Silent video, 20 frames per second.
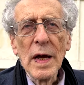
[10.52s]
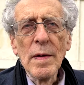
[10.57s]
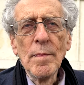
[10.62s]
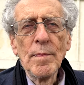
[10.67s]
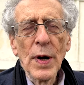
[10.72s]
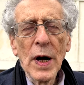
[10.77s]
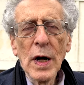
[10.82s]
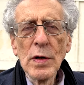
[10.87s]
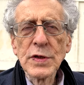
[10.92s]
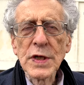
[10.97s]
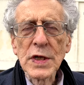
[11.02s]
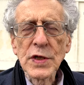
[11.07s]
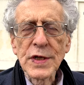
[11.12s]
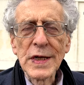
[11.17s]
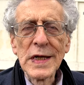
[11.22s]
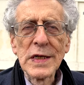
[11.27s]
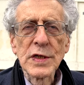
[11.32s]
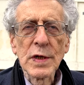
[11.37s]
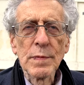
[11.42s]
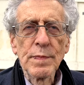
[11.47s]

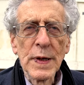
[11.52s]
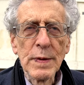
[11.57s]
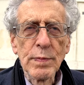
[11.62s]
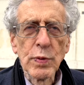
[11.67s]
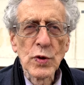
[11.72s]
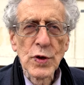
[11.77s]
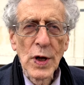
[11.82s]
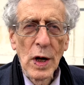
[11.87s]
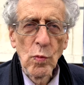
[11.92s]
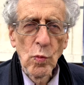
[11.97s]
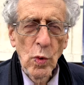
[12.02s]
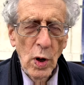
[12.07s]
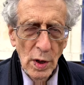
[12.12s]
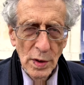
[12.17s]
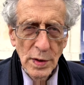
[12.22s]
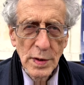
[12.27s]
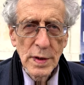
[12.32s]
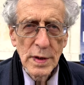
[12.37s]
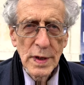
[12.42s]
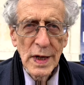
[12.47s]
imposes things that people don't
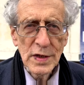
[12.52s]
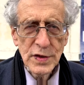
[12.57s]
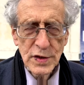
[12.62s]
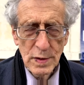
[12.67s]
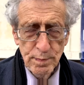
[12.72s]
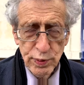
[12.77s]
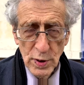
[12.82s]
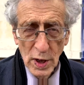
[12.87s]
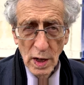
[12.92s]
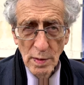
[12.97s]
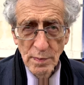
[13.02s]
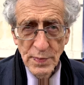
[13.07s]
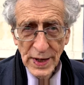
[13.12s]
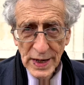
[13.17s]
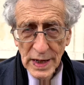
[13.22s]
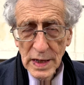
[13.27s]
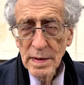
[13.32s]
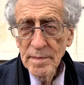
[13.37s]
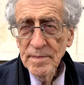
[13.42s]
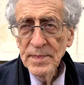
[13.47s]
want. That's the prime
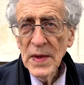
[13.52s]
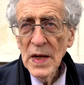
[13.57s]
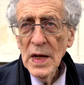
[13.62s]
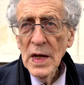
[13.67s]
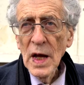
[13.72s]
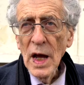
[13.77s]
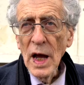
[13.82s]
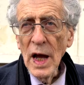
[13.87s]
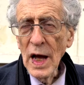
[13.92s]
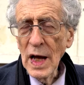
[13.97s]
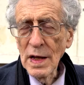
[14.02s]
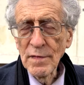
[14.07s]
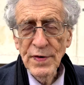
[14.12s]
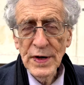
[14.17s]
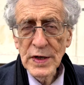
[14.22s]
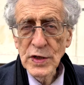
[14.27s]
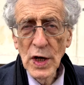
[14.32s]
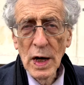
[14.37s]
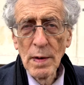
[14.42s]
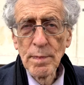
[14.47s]
thing.
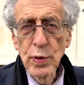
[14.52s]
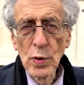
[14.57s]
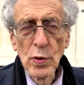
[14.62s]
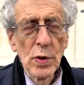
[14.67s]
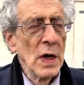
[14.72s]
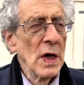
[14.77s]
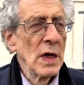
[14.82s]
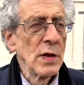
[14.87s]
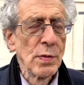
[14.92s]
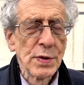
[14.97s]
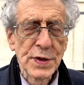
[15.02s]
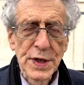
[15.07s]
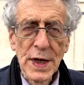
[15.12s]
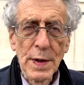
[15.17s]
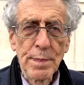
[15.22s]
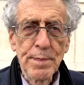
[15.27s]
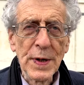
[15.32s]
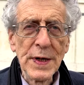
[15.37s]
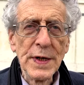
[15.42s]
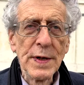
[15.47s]
And for example, there was
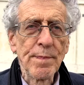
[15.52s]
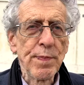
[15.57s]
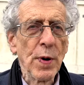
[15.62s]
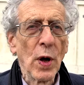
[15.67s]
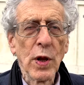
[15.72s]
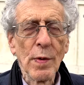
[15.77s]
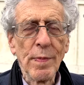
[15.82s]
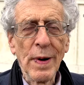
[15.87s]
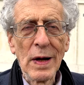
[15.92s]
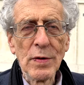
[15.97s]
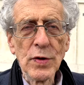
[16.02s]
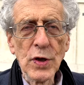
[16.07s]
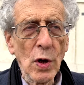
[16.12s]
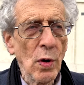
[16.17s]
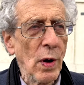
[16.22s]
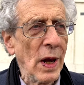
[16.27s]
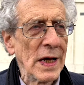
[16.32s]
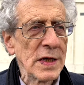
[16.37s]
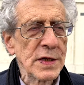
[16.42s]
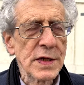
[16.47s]
an opinion poll about
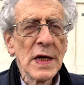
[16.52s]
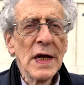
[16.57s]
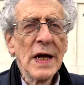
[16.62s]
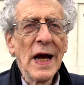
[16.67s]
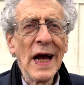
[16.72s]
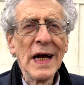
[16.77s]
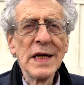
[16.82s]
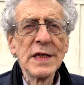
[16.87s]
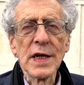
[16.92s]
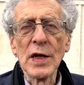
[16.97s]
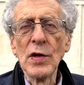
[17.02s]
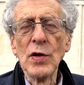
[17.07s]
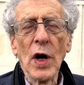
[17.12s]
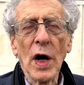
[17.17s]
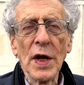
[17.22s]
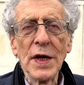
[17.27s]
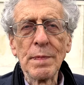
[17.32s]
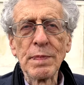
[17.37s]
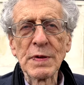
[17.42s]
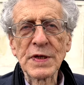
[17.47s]
ULEZ, 80 or
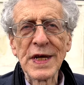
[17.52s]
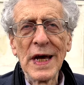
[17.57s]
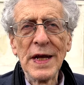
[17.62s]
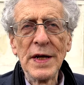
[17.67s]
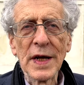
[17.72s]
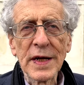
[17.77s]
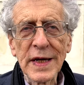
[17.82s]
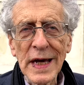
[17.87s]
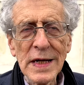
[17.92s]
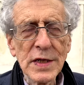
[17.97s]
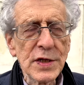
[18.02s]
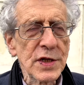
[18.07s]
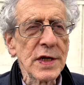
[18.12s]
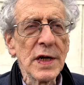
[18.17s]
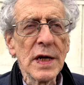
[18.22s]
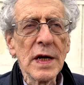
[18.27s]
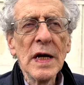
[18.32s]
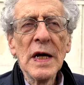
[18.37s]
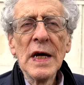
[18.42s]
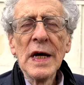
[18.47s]
90%
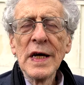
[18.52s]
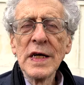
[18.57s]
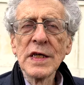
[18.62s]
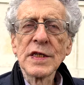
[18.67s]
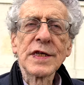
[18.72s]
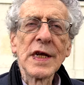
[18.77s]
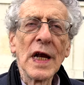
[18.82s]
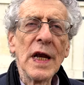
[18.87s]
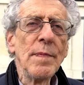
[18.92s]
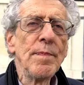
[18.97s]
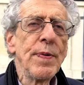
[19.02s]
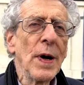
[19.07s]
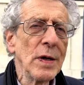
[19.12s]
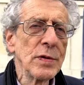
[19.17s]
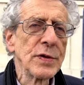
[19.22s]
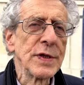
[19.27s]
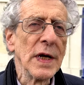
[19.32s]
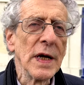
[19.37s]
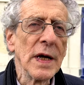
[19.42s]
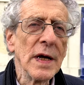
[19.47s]
against it. He still
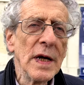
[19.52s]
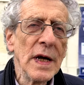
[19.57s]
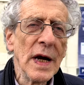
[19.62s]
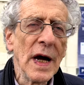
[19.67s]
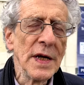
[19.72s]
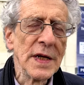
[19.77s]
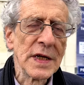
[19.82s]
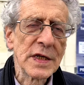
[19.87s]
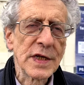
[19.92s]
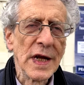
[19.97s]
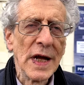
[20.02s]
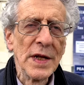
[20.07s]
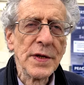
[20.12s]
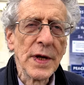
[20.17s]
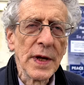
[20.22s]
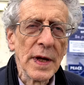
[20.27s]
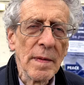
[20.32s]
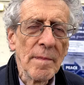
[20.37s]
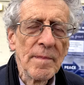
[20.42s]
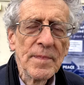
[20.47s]
imposed it and
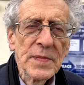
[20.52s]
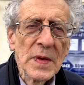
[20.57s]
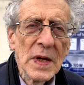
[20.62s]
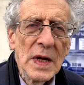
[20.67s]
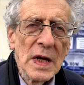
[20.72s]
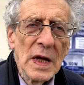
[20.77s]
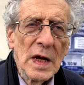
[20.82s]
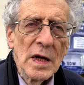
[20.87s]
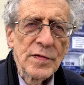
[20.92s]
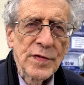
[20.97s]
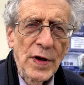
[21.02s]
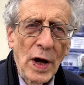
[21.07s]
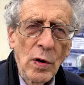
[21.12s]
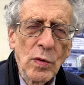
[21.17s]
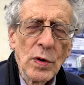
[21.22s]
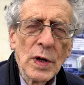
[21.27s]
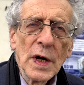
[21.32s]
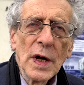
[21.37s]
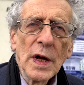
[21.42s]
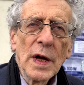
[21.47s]
extended it.
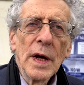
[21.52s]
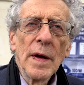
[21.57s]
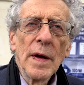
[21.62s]
So